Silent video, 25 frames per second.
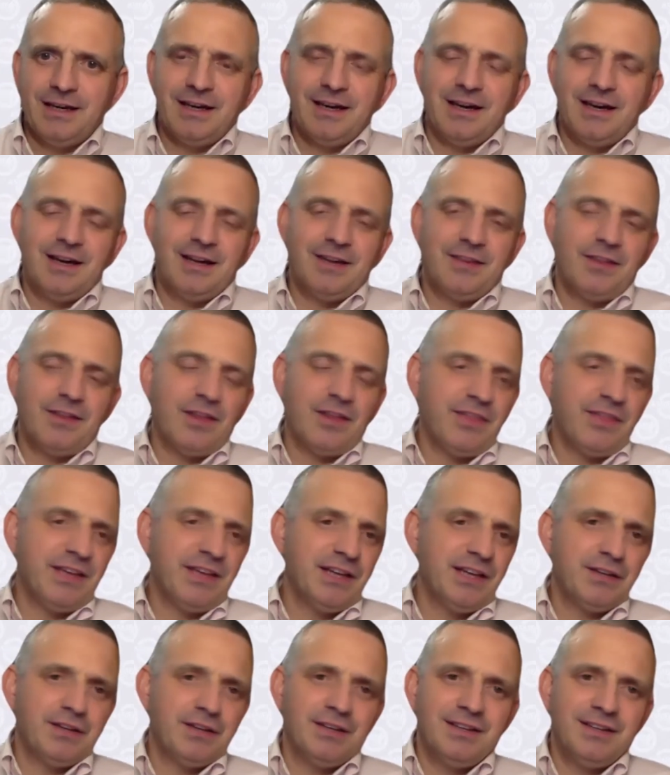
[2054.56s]
I
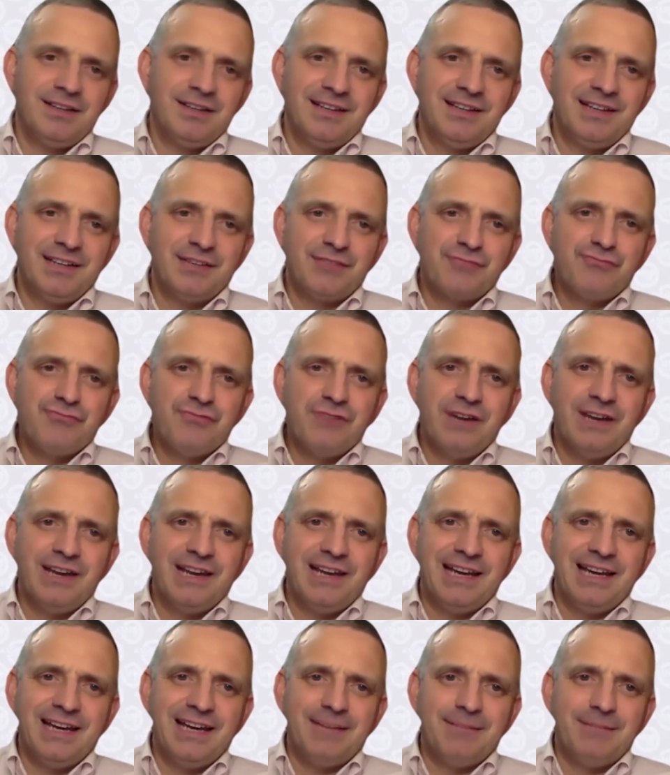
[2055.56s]
think it's
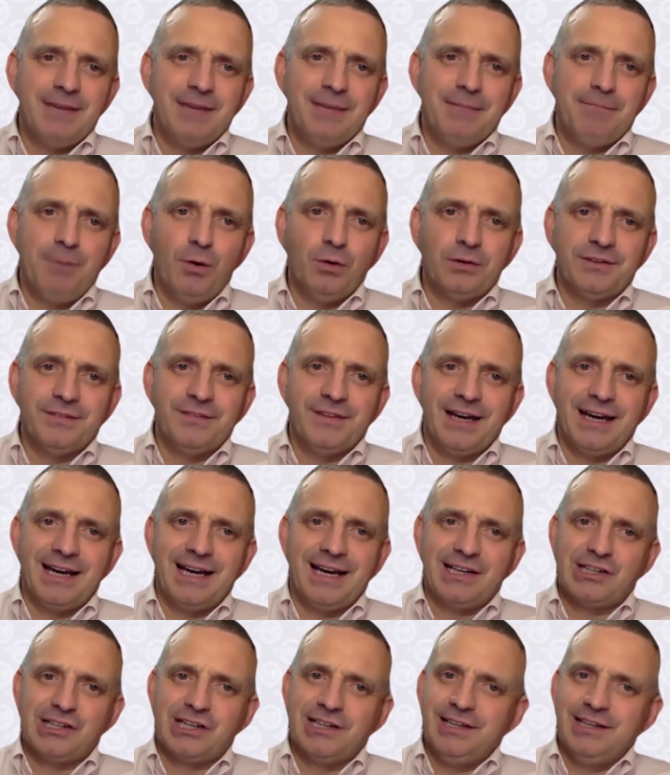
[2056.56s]
really important that
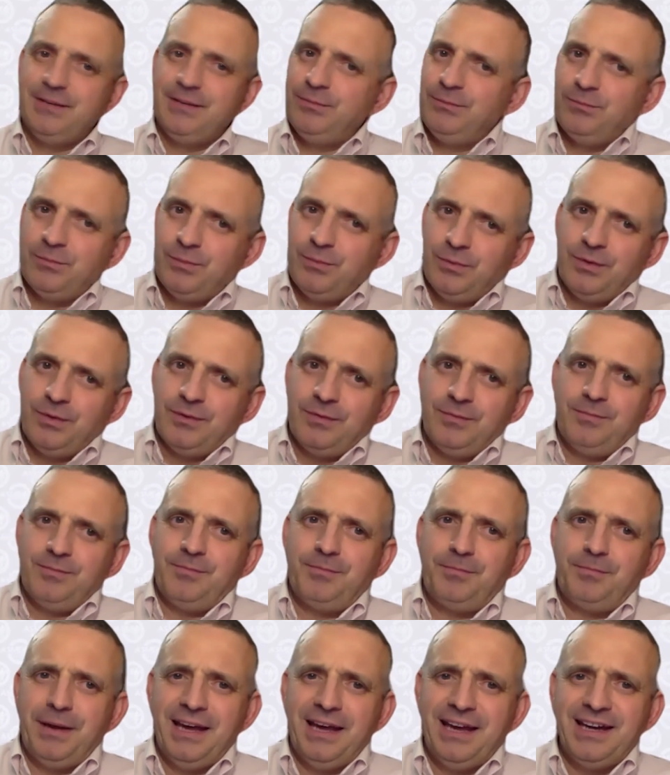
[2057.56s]
actually
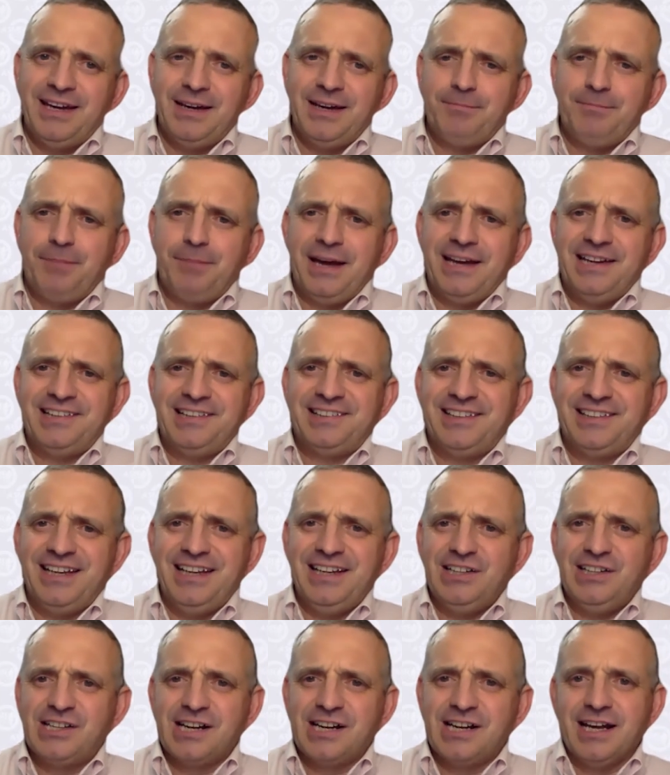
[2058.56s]
peer-based
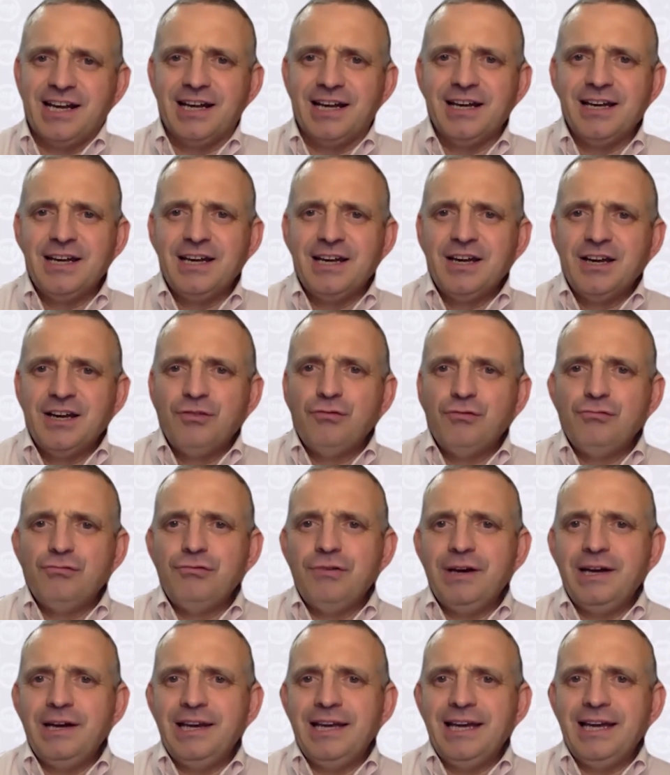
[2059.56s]
teaching
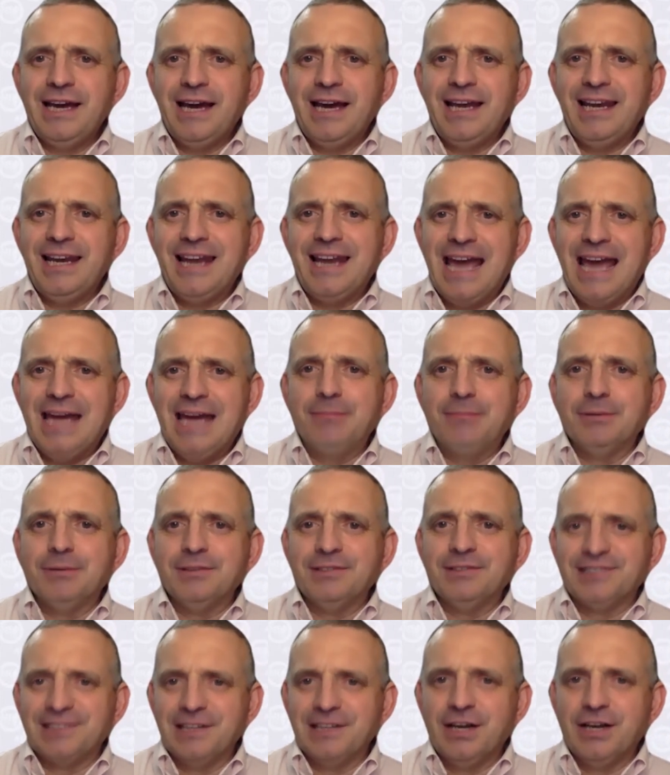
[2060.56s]
really
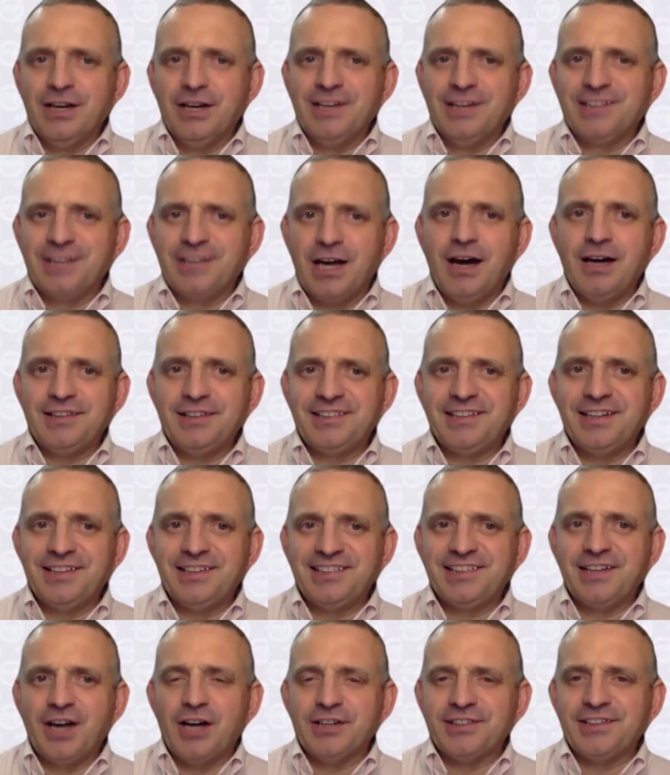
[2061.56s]
enables learners to
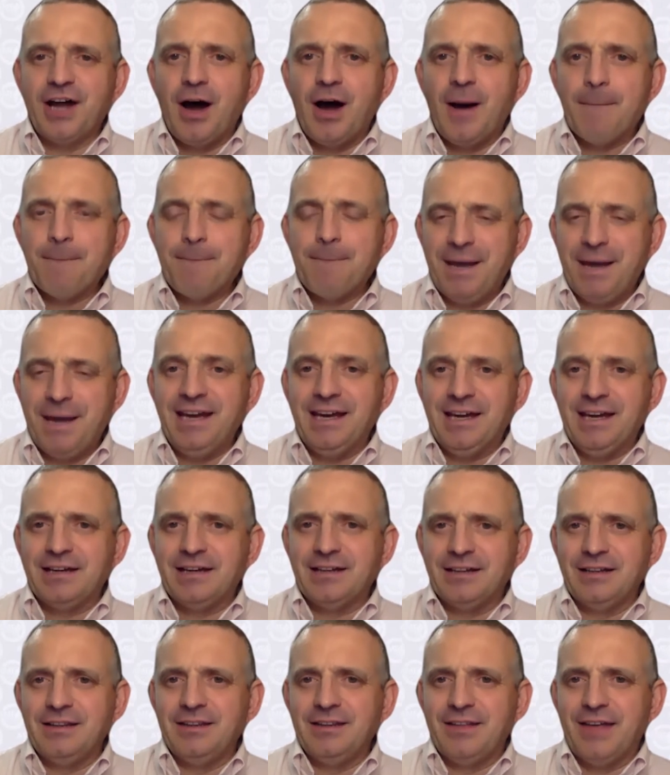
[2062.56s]
start to
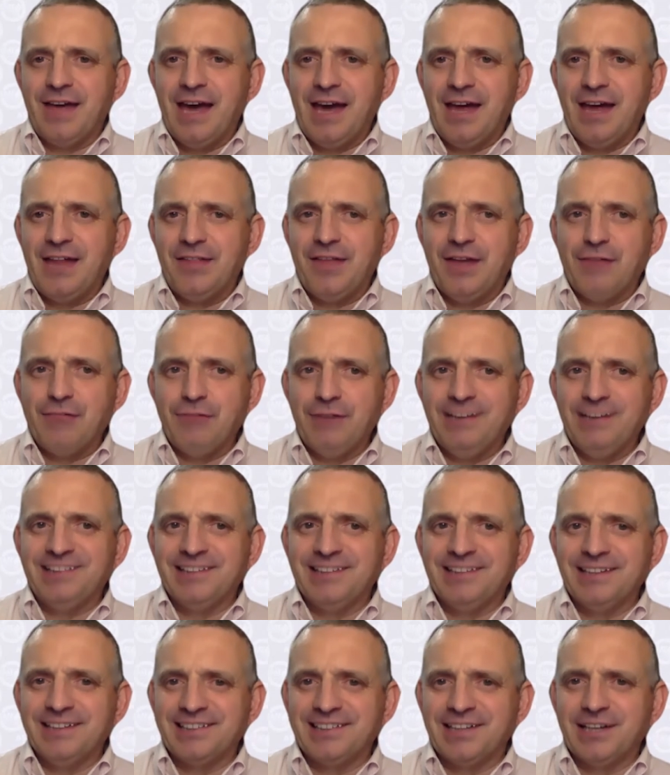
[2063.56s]
unpick their
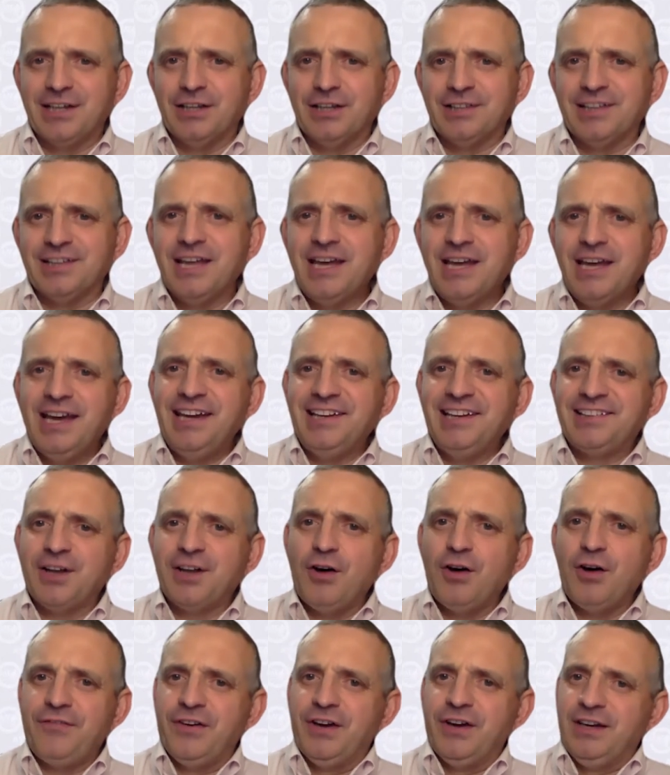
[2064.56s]
reasoning skills. It's
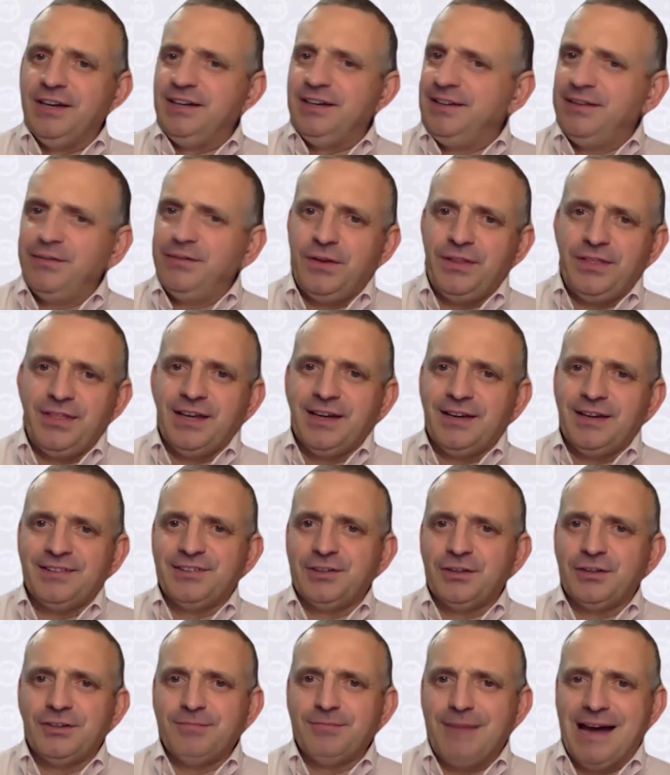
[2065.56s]
often, if we think of
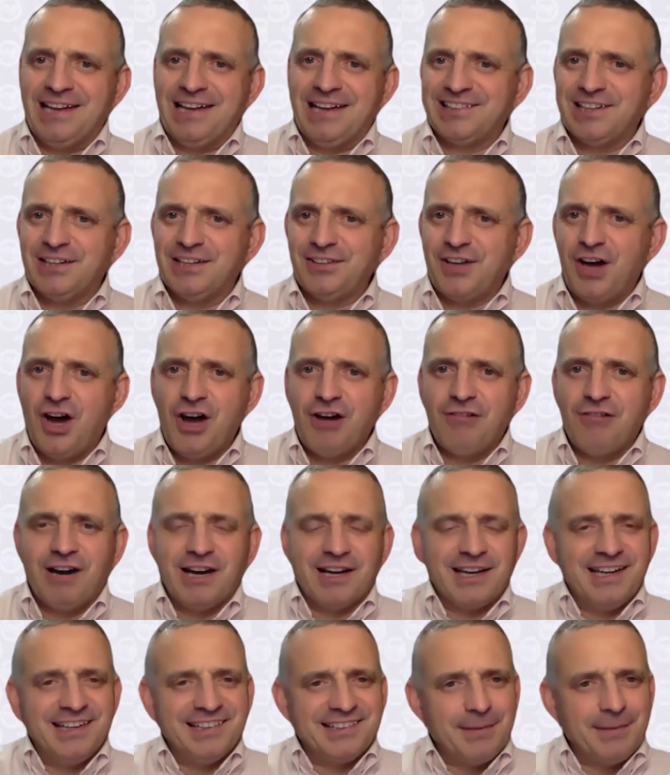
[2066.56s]
sort of Maslow's
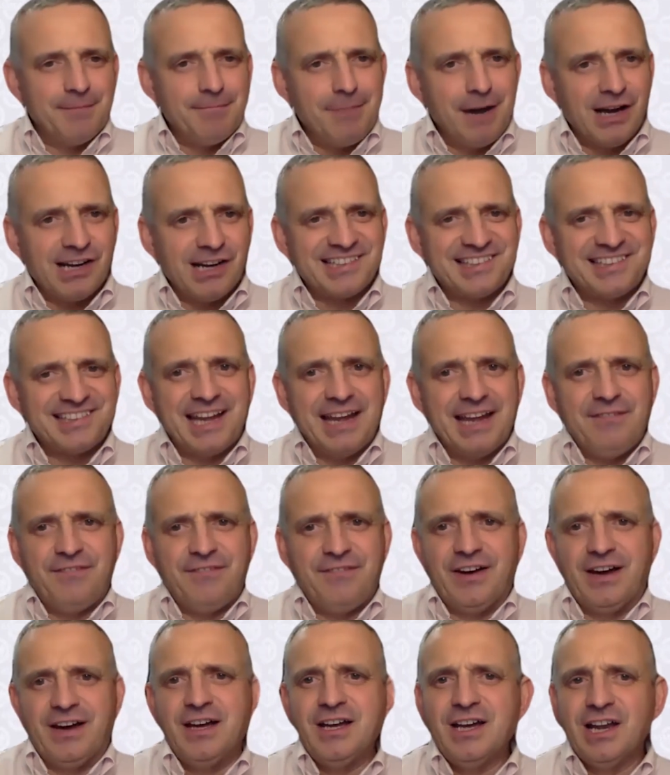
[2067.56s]
hierarchy, it's a much
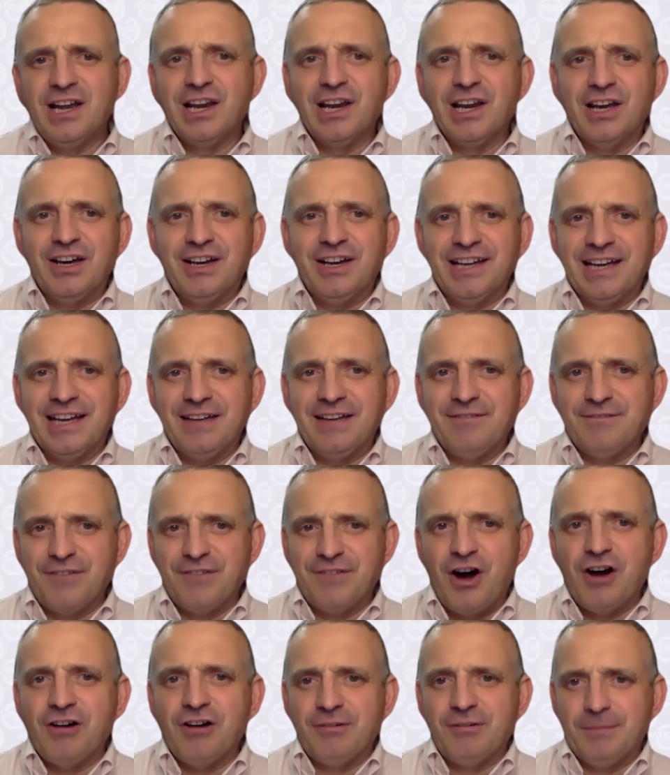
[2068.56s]
safer learning
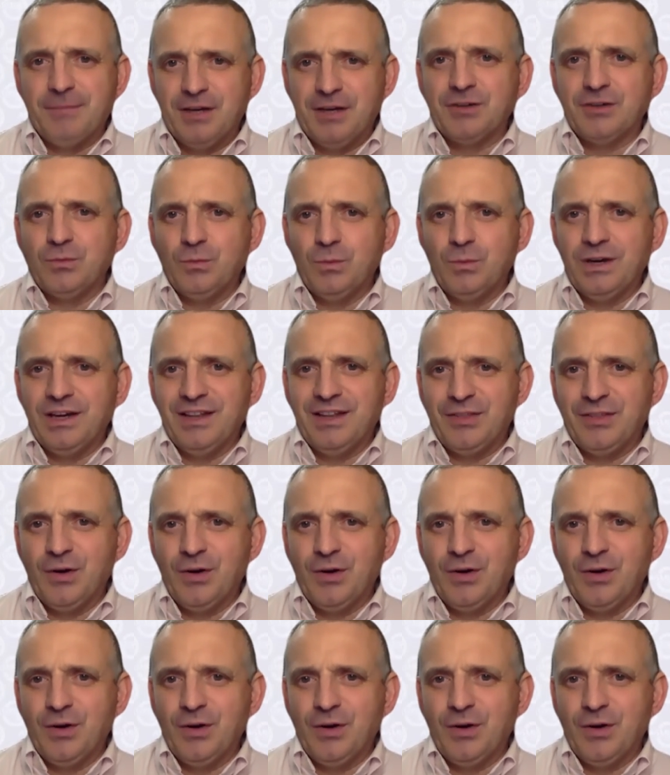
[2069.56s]
environment with